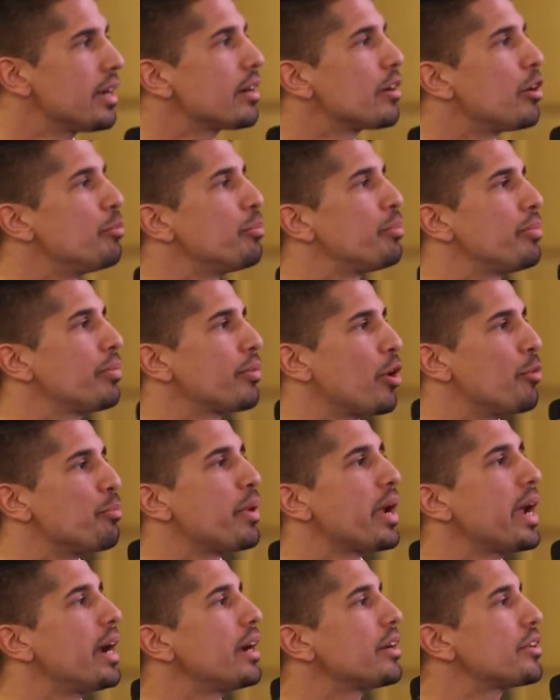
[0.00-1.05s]

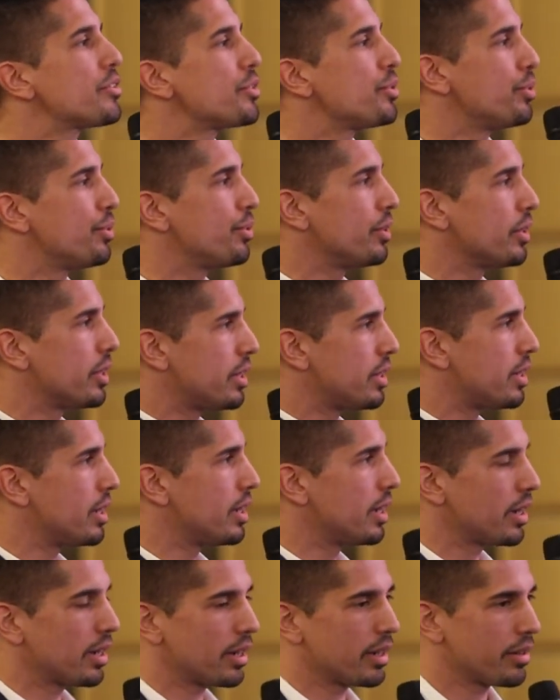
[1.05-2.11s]
Compared to
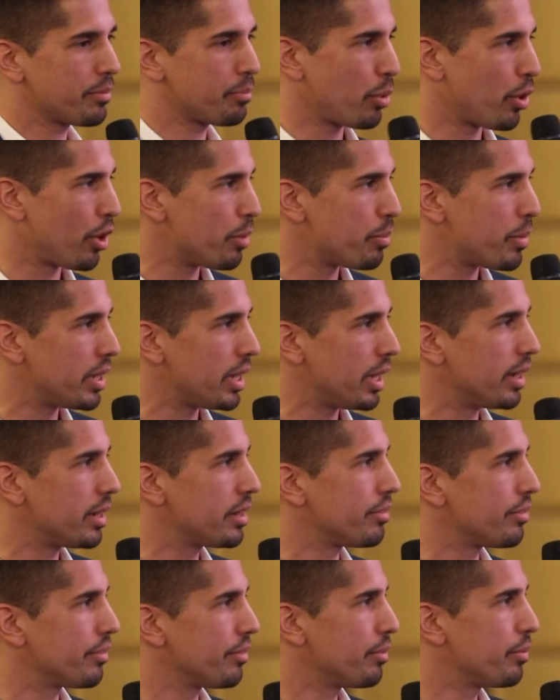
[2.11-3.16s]
the
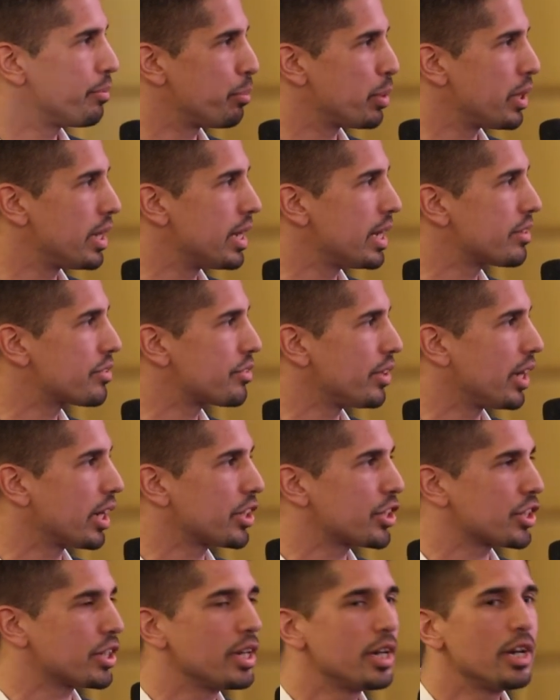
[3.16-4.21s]
permanent building
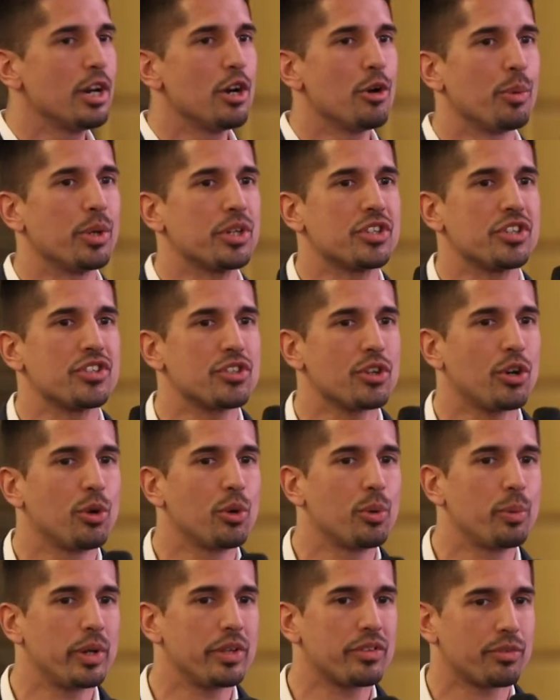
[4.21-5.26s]
structure, which is
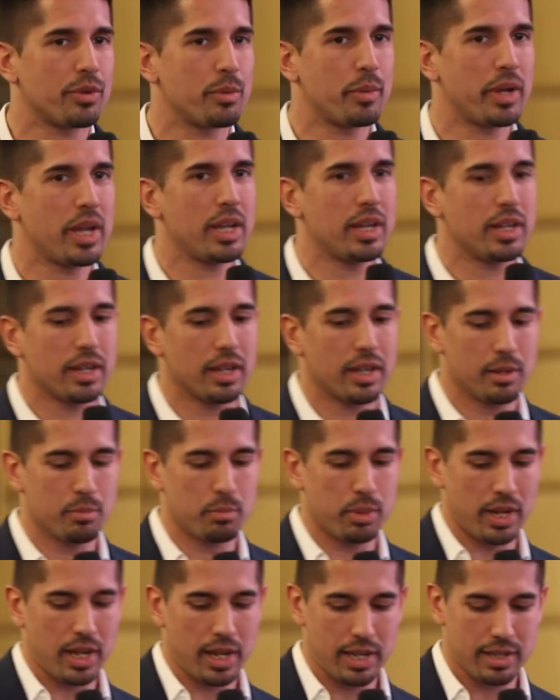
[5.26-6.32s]
always remaining
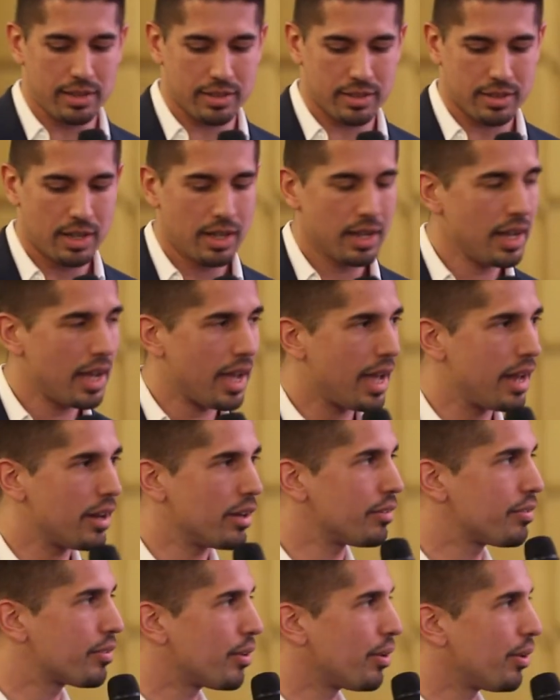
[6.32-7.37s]
in place, and
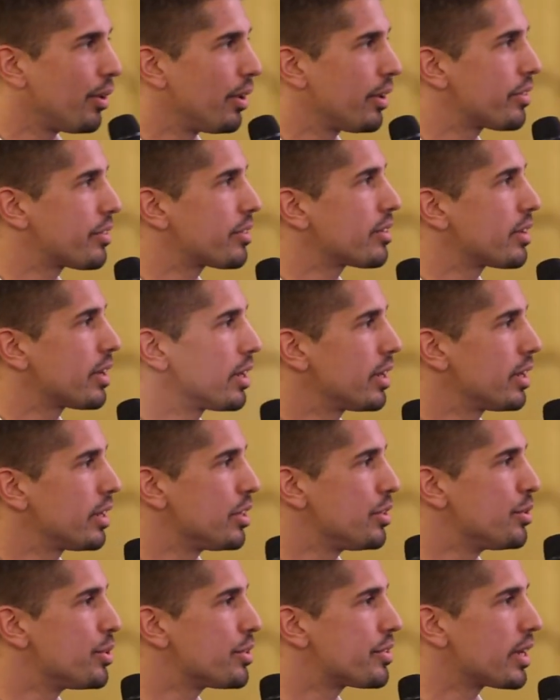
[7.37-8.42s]
of course
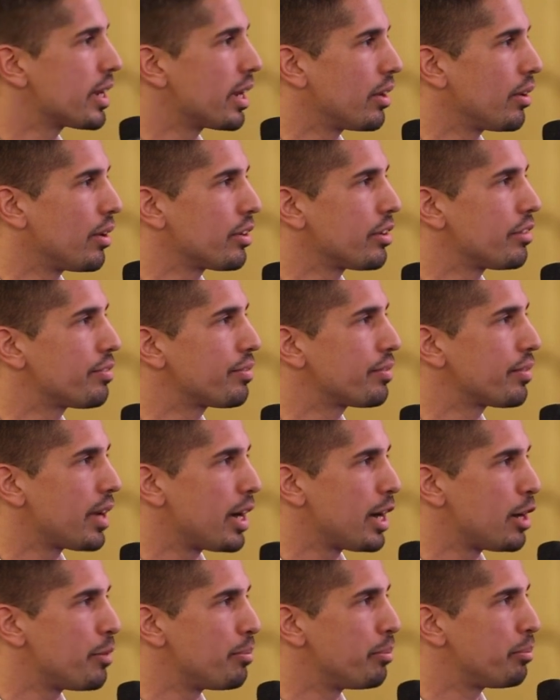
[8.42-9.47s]
using a lot
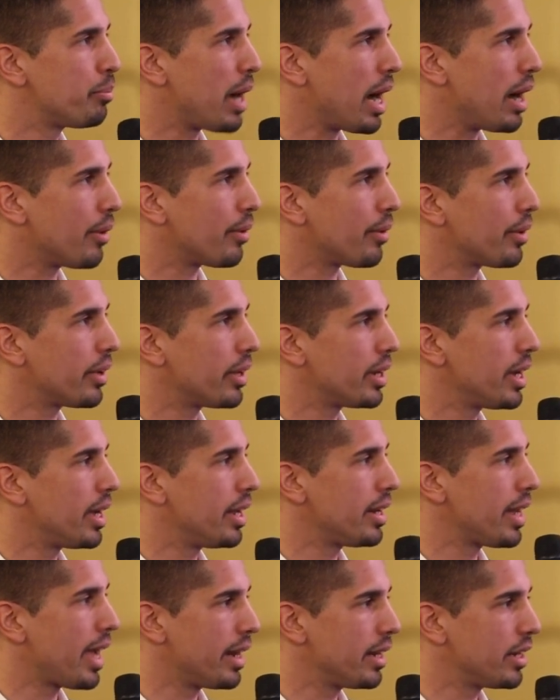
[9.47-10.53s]
of power
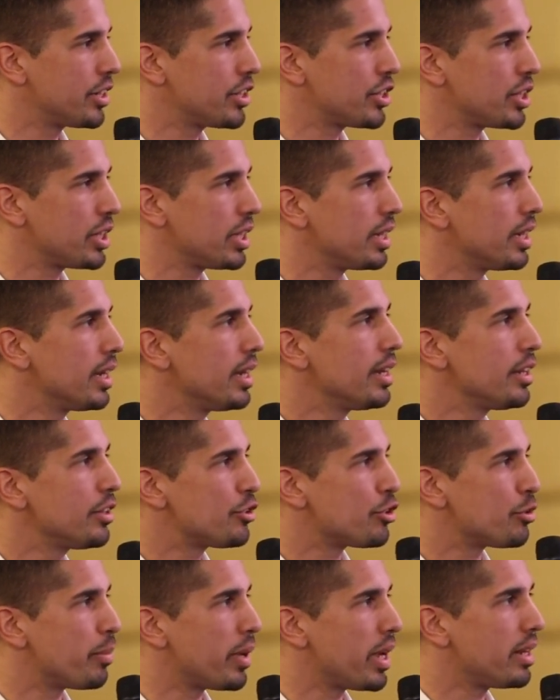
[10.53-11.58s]
and energy
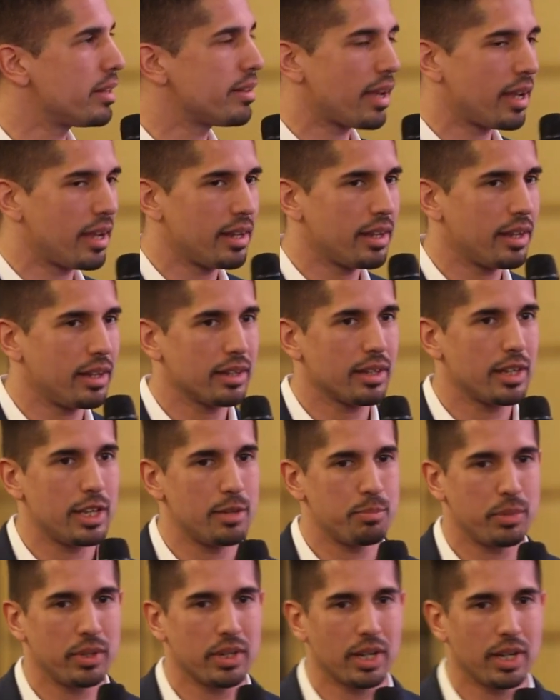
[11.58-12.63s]
to maintain it,
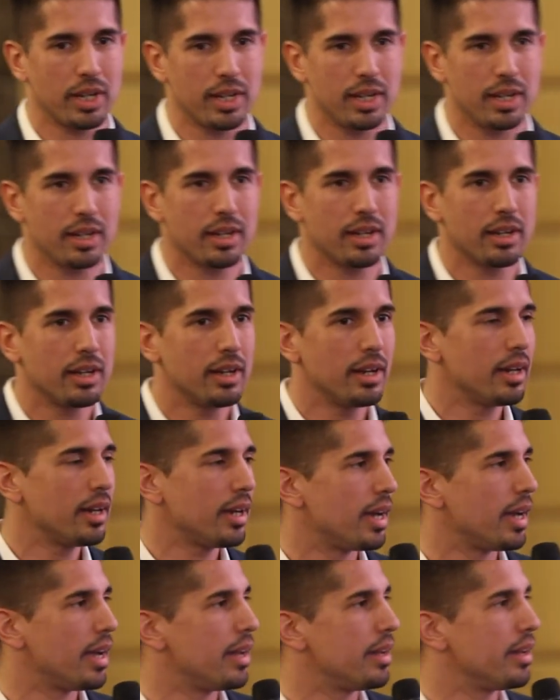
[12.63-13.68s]
keep it clean,
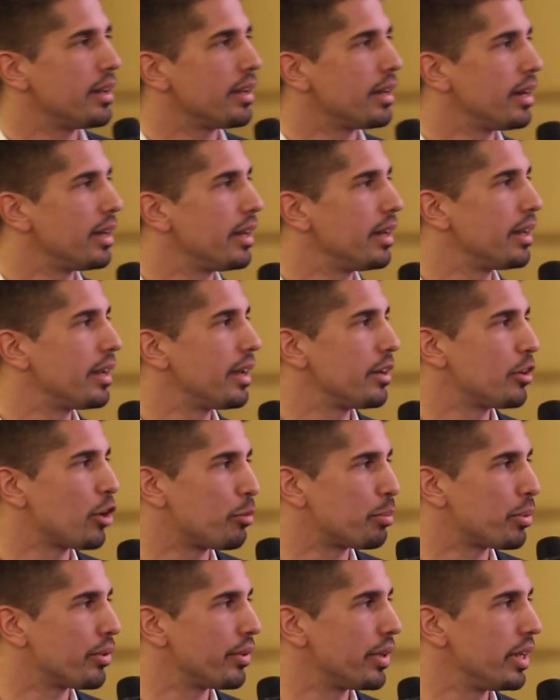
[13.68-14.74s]
and
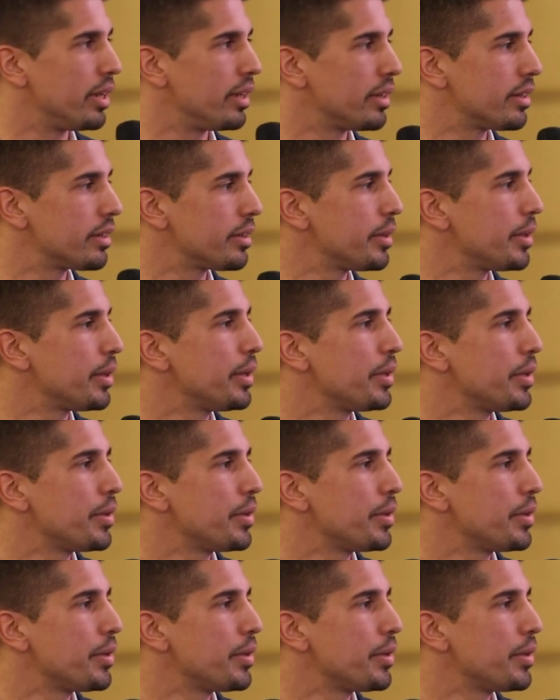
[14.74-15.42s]
operate it.